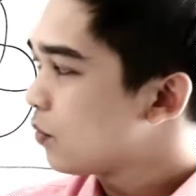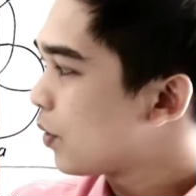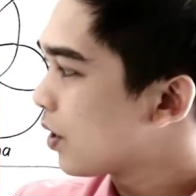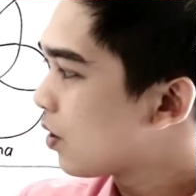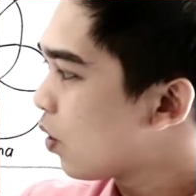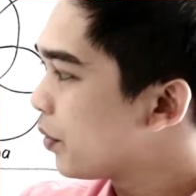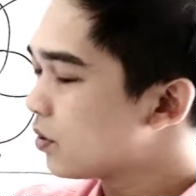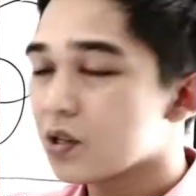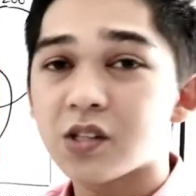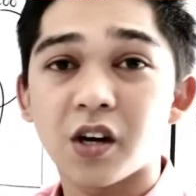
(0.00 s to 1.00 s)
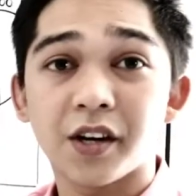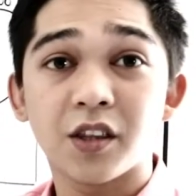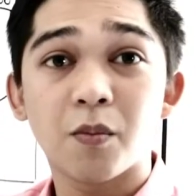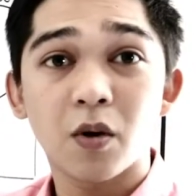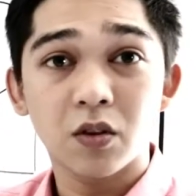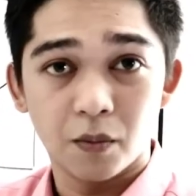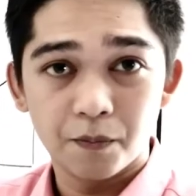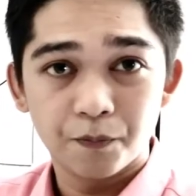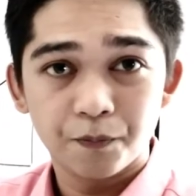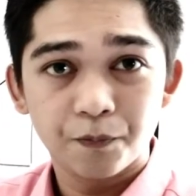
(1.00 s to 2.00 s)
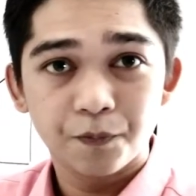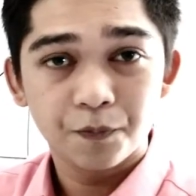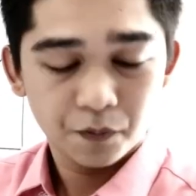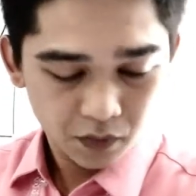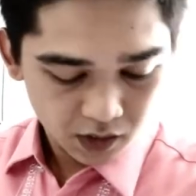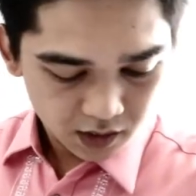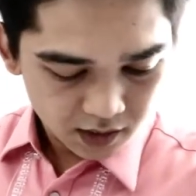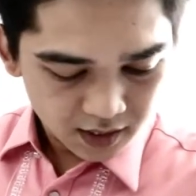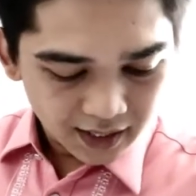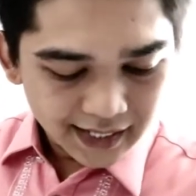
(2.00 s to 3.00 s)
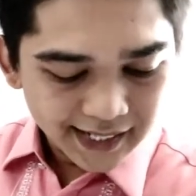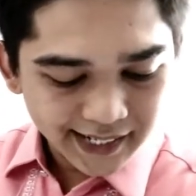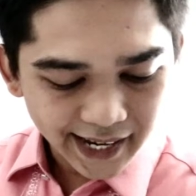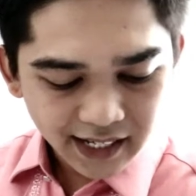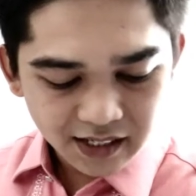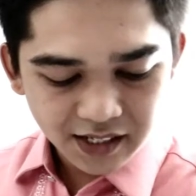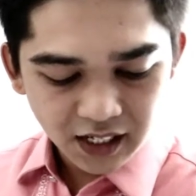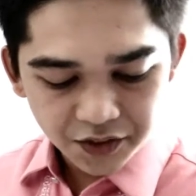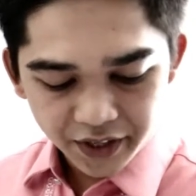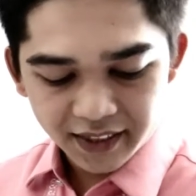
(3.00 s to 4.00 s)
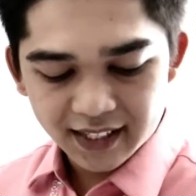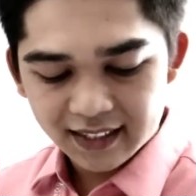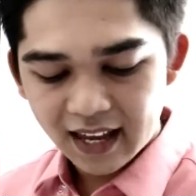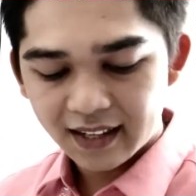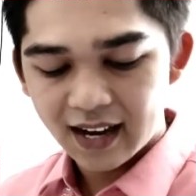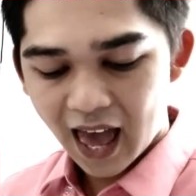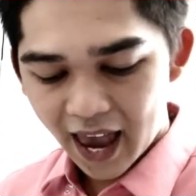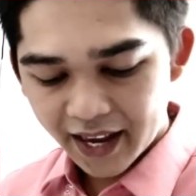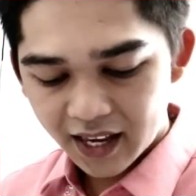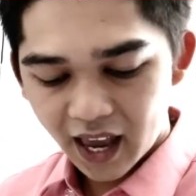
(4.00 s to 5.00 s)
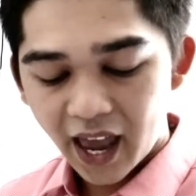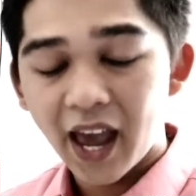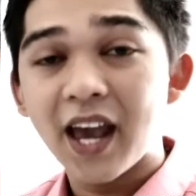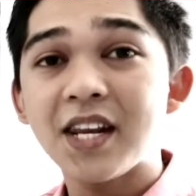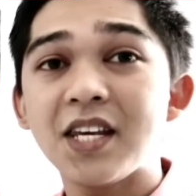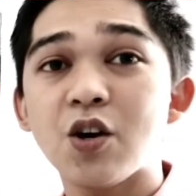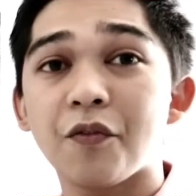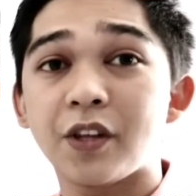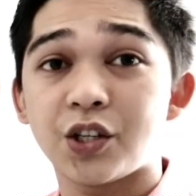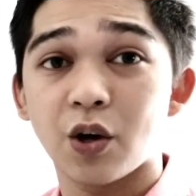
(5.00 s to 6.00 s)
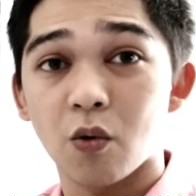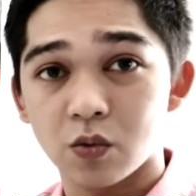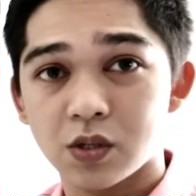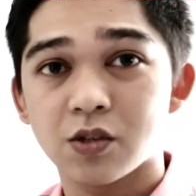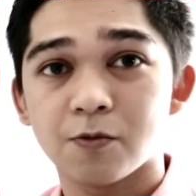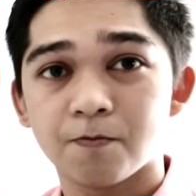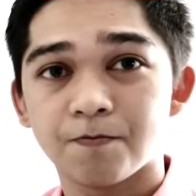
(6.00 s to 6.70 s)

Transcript: we're going to start at the bottom. 6 children did not like any of the shows.